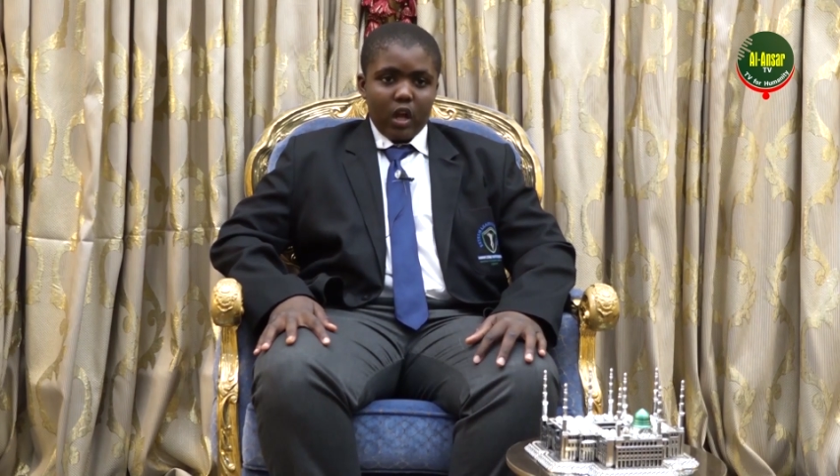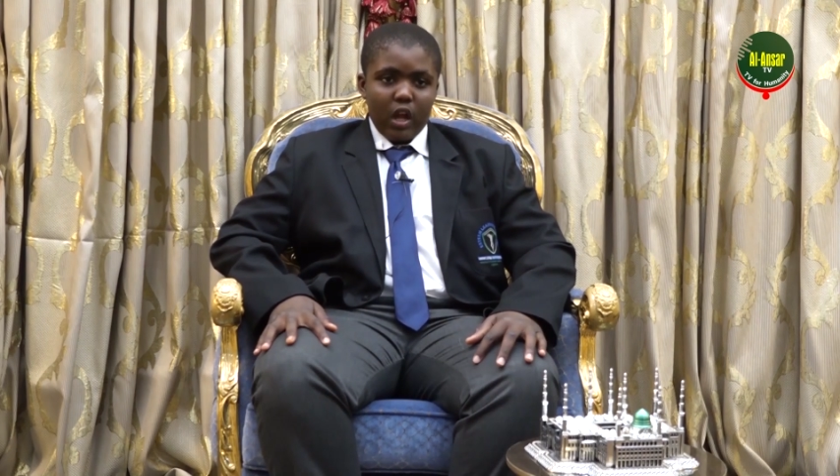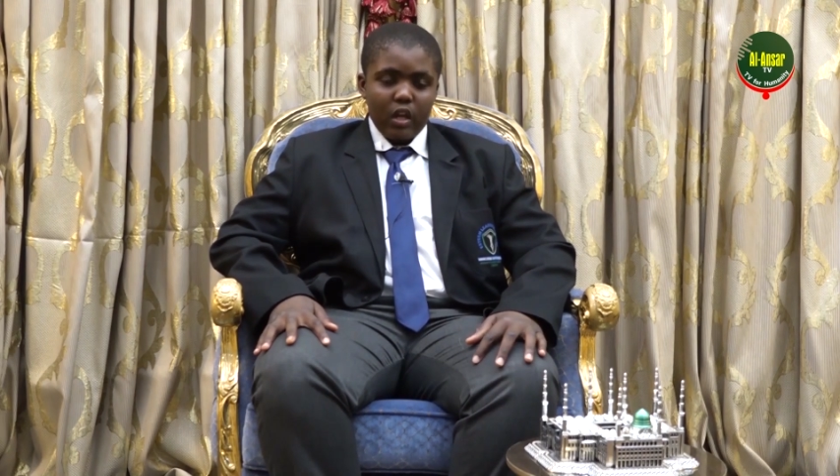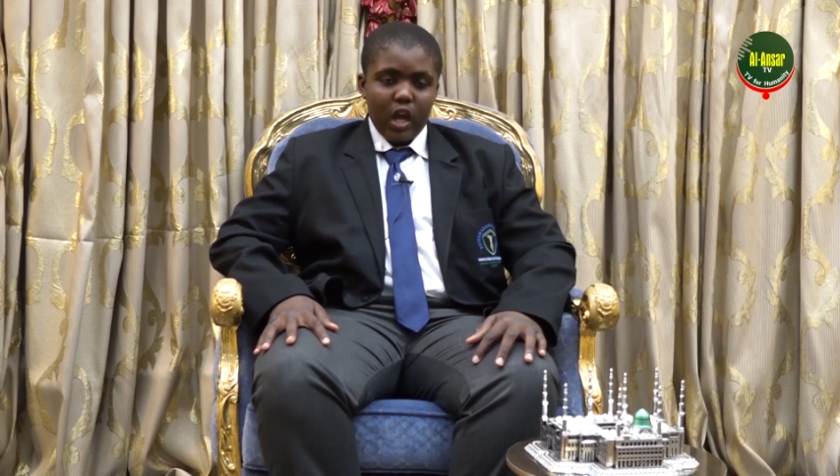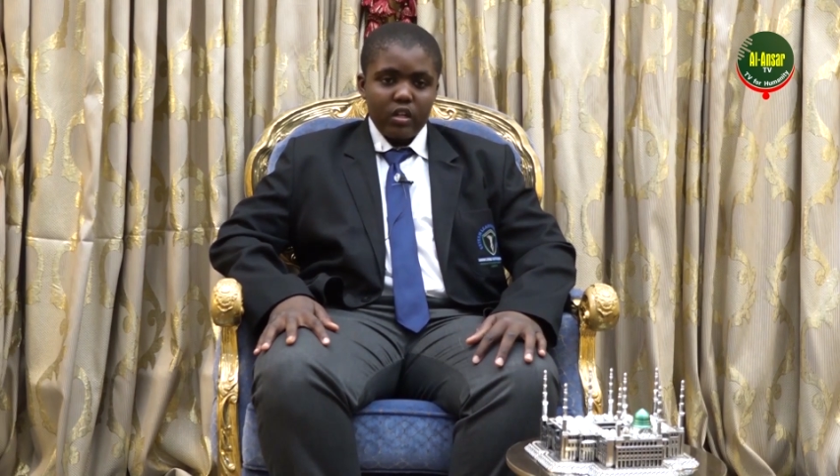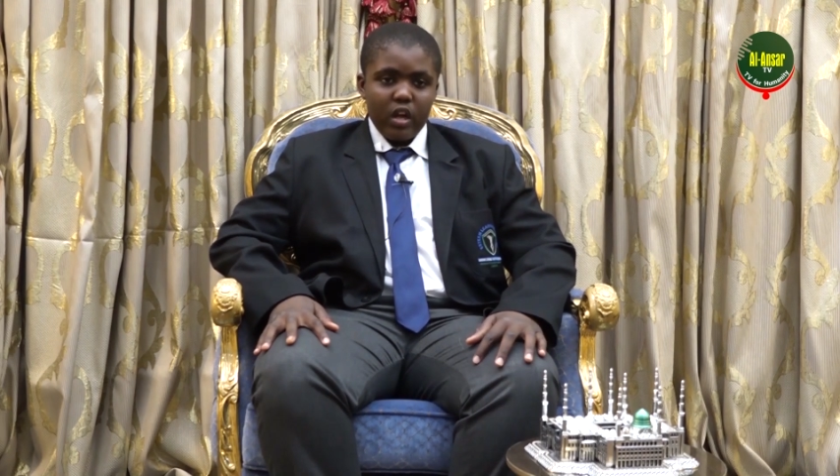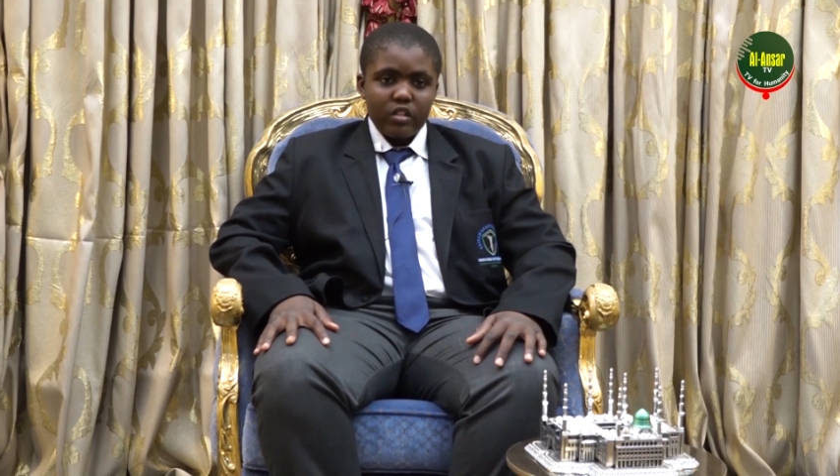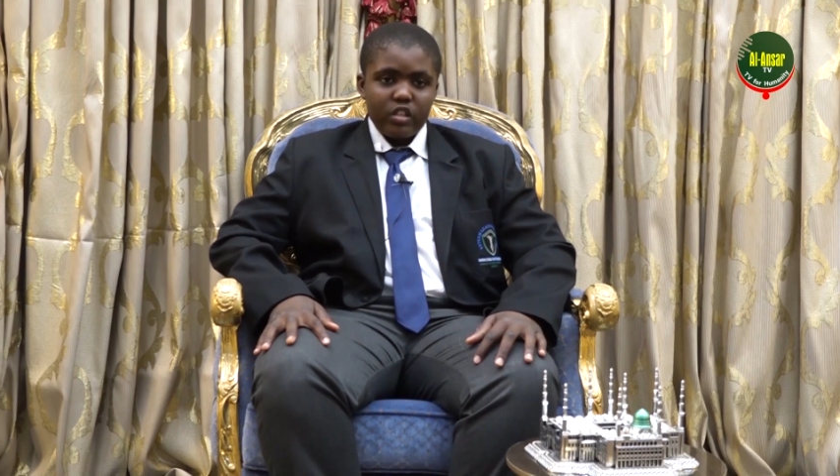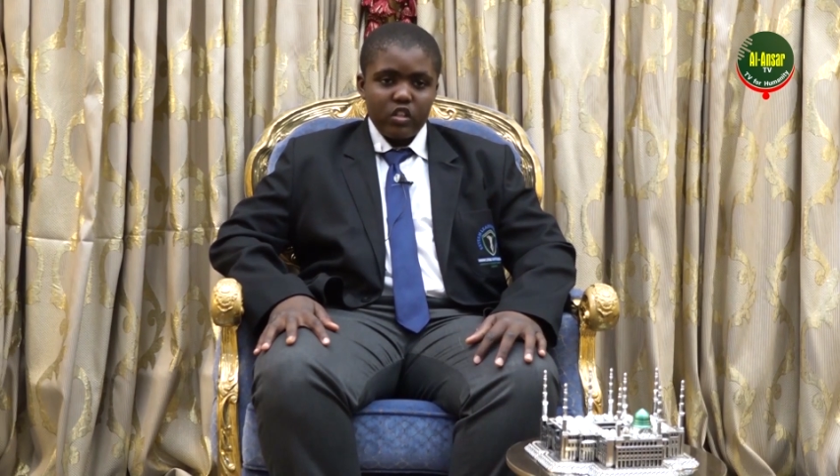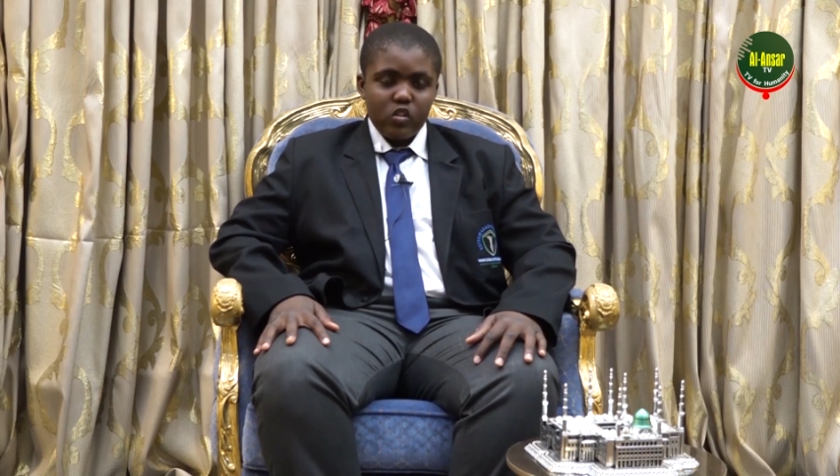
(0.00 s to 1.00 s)
Allah
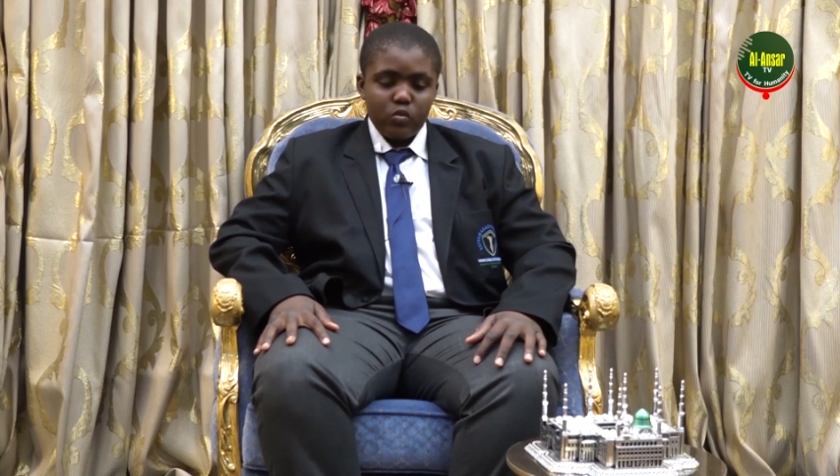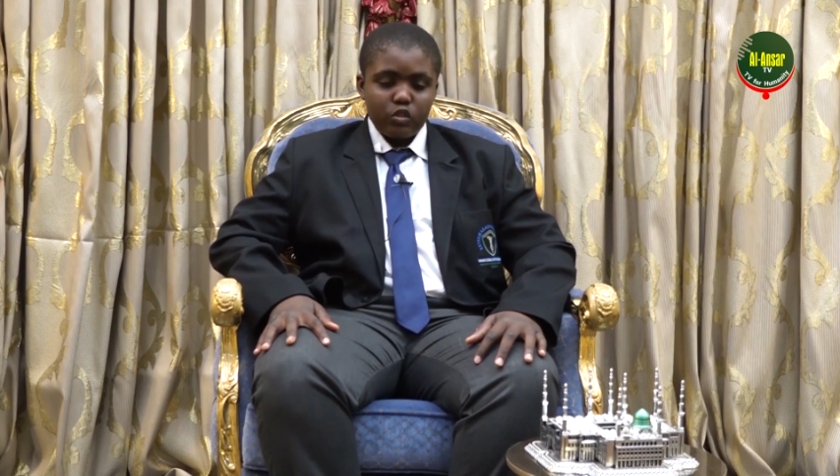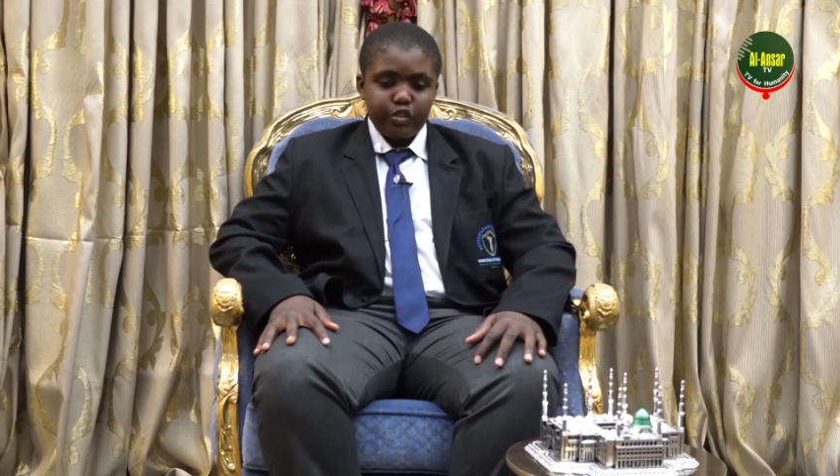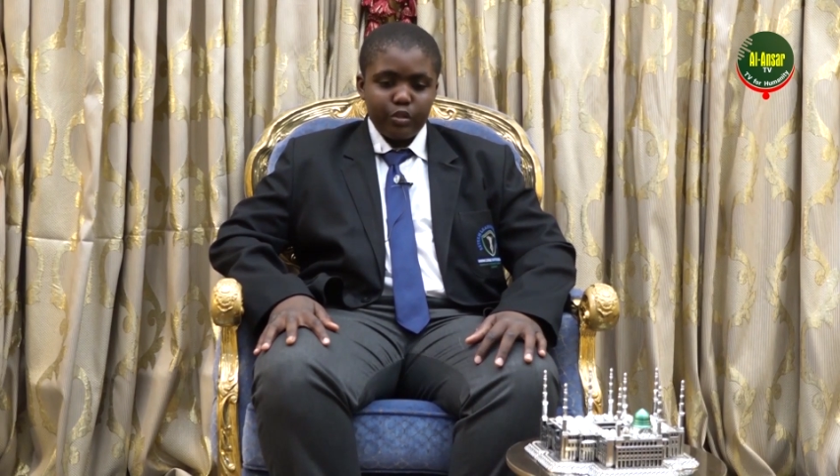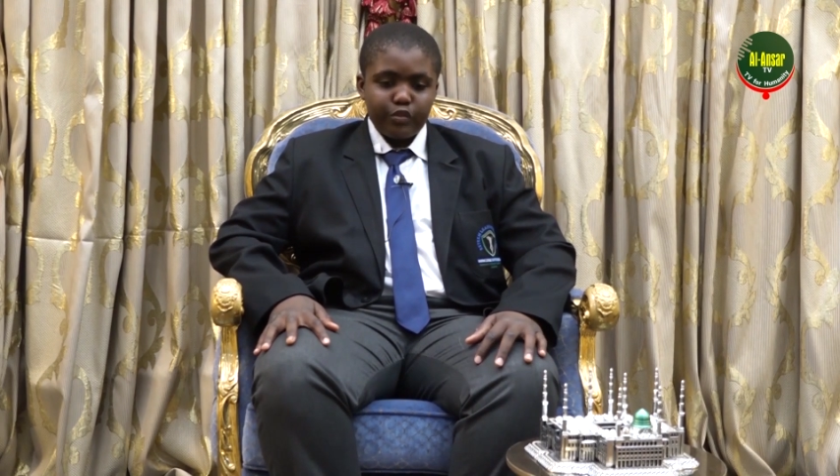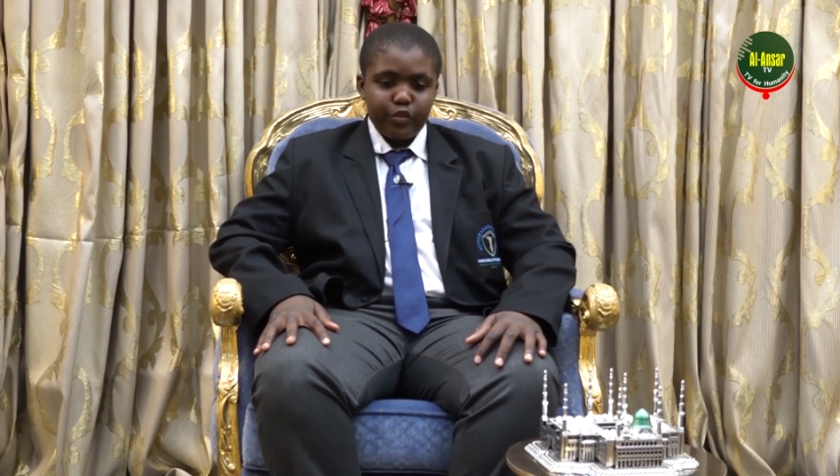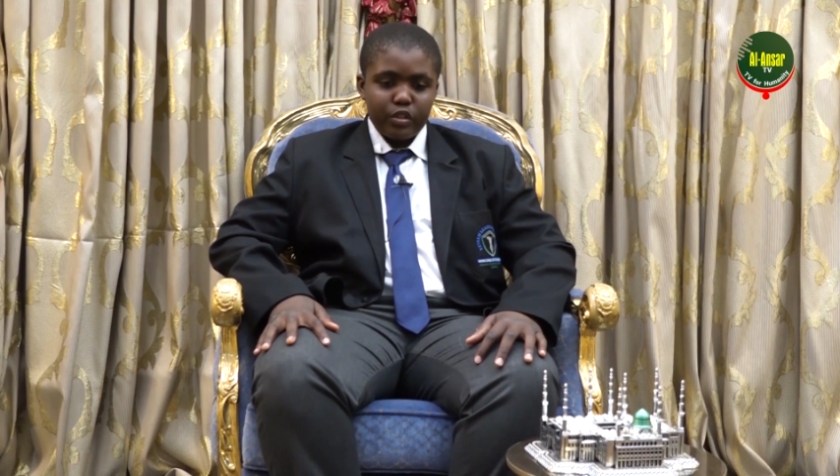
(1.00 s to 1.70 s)
granted the Muslims